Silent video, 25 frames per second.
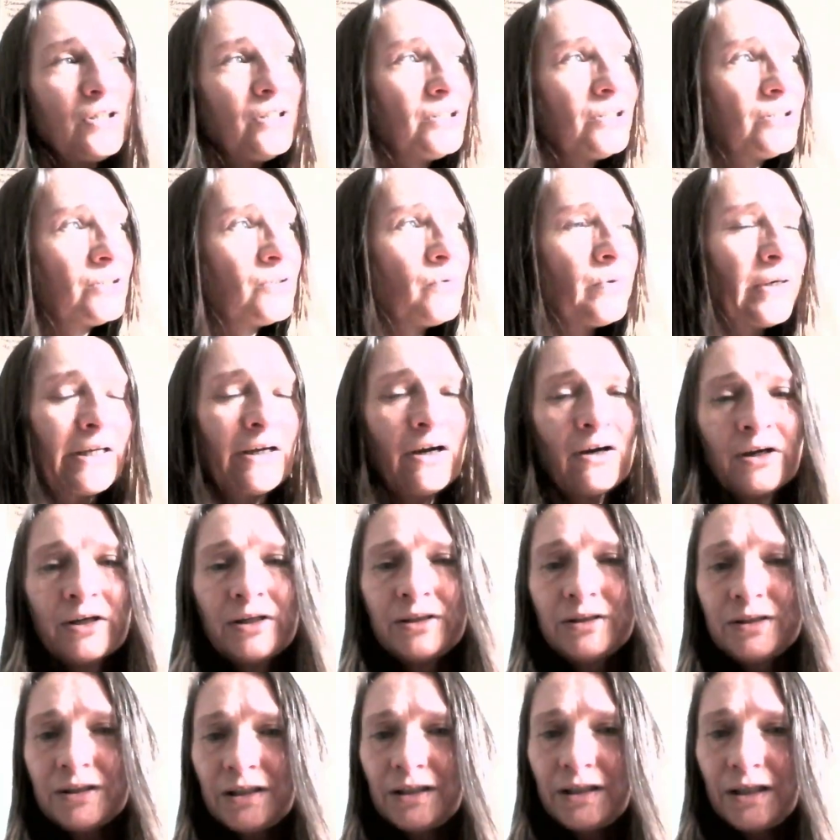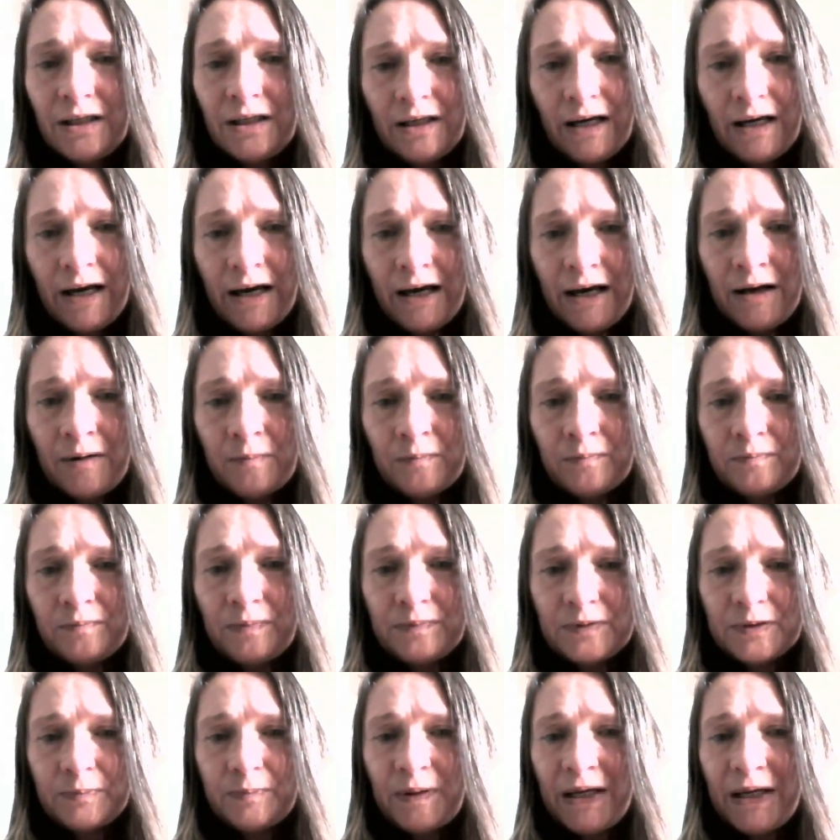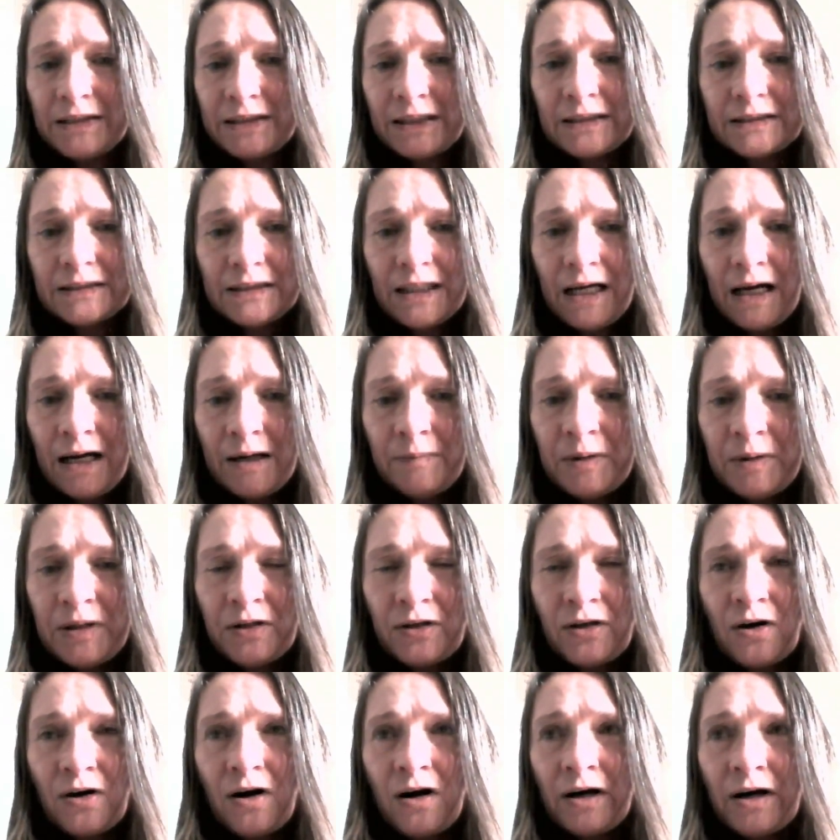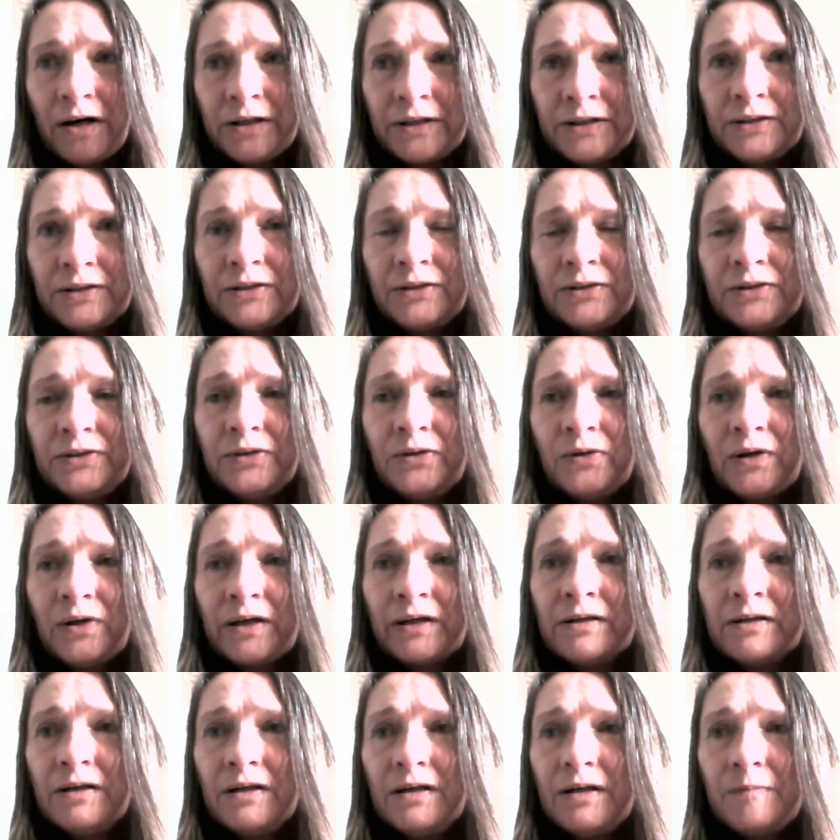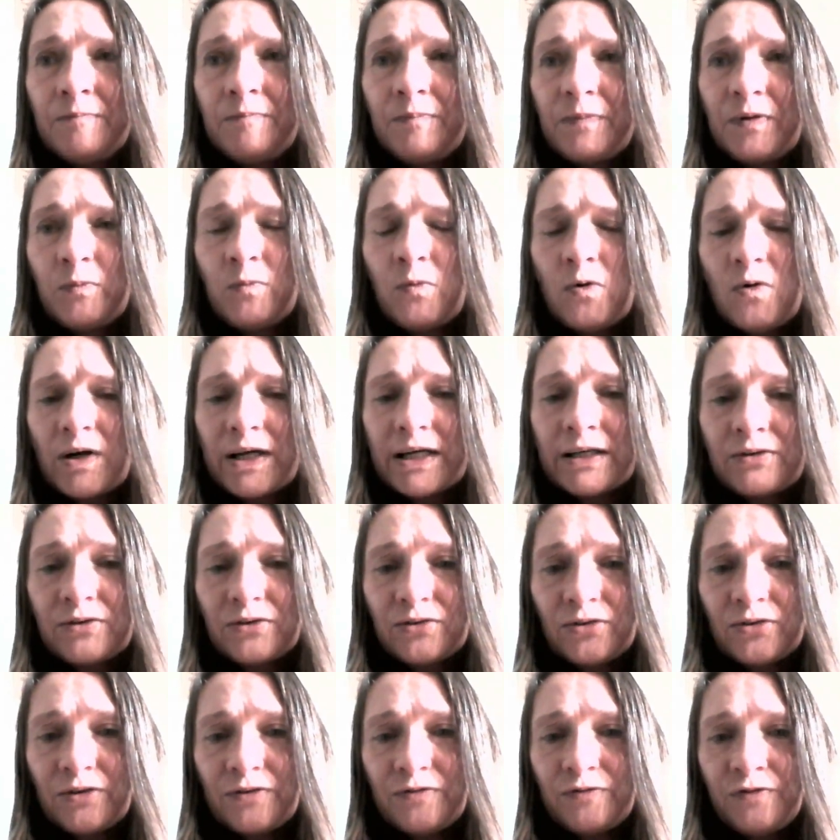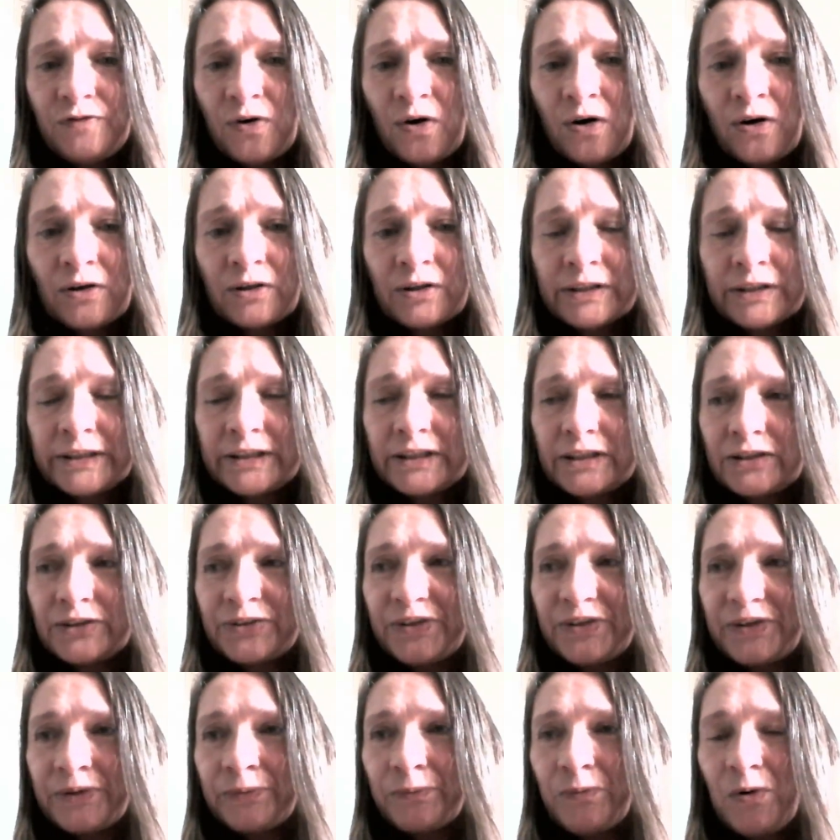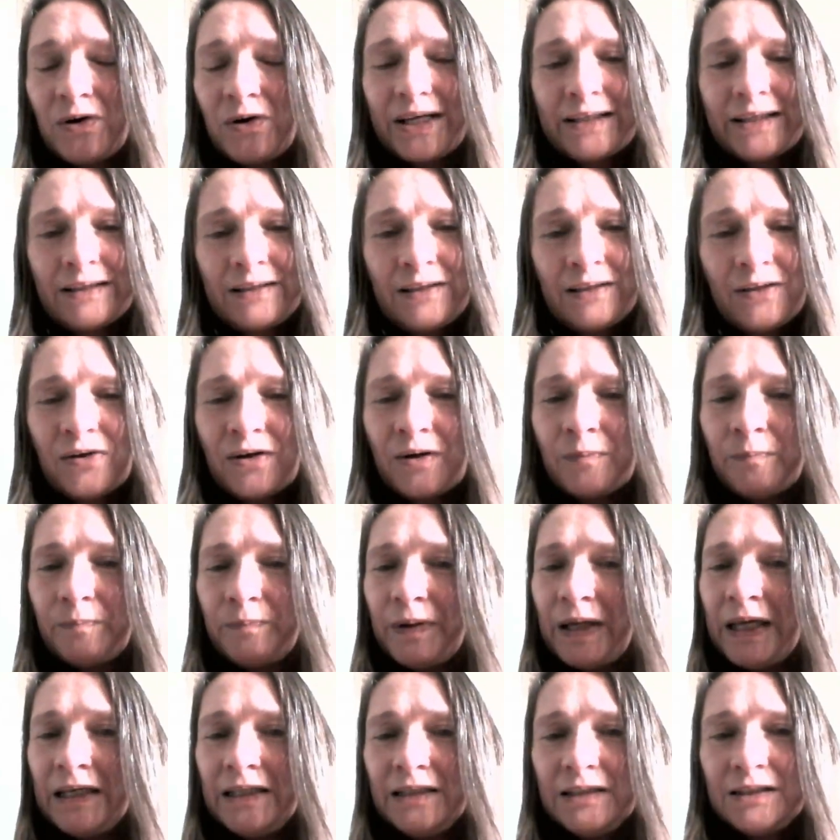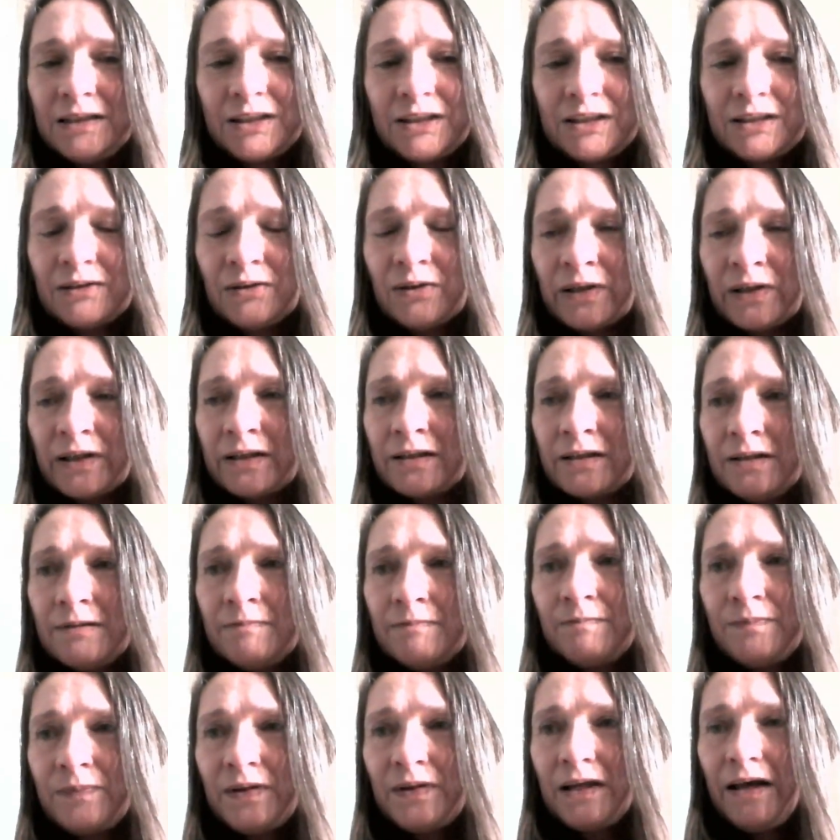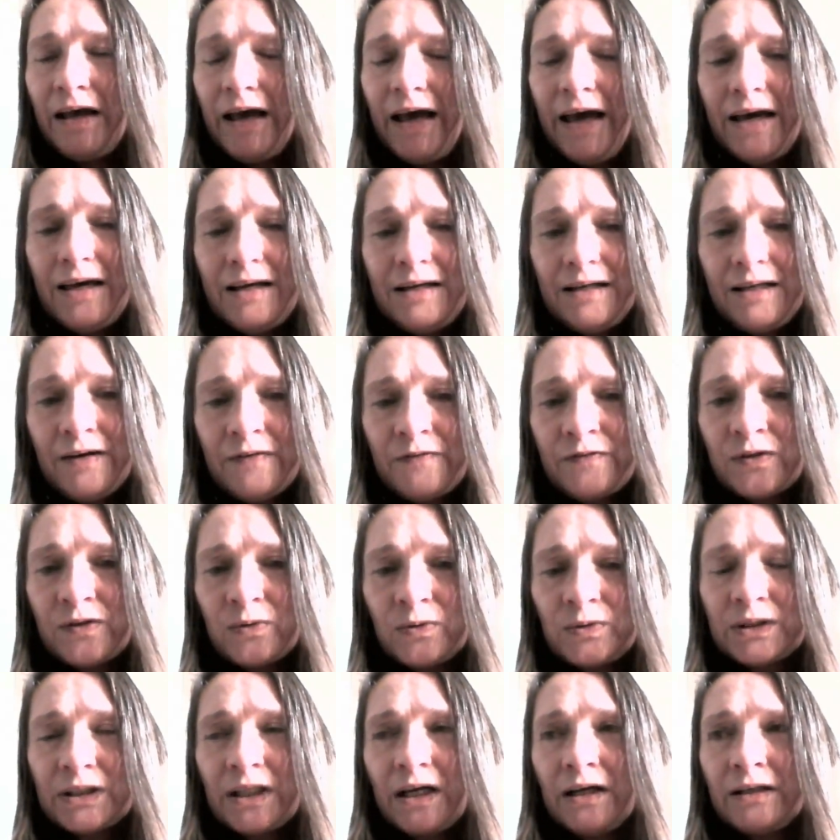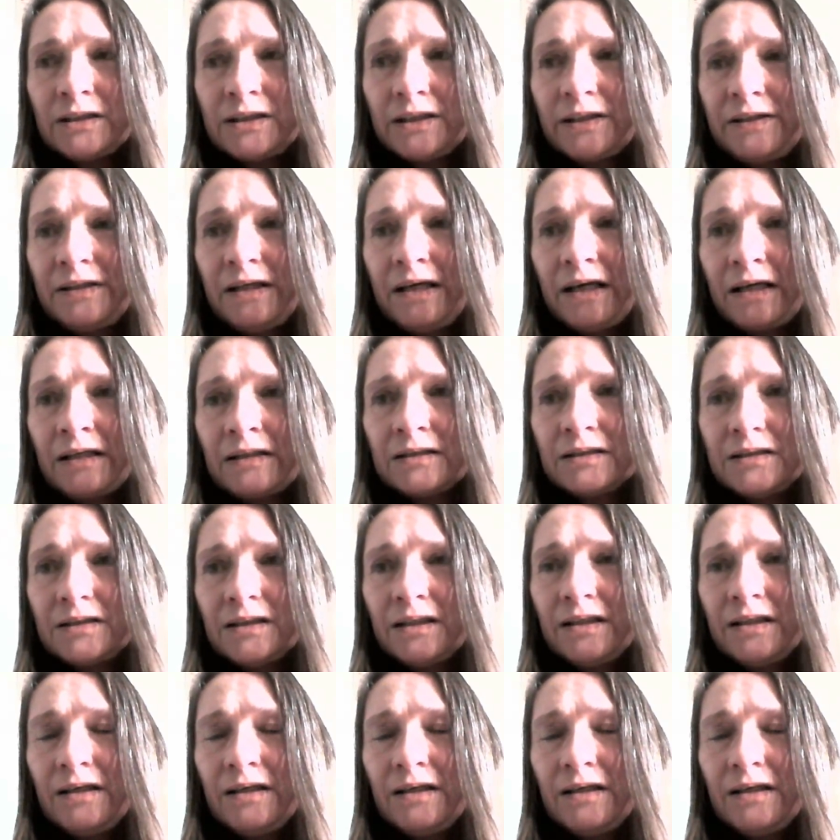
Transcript: going out, spending time in the garden or walking through a forest or walking along a beach or any of those kinds of things.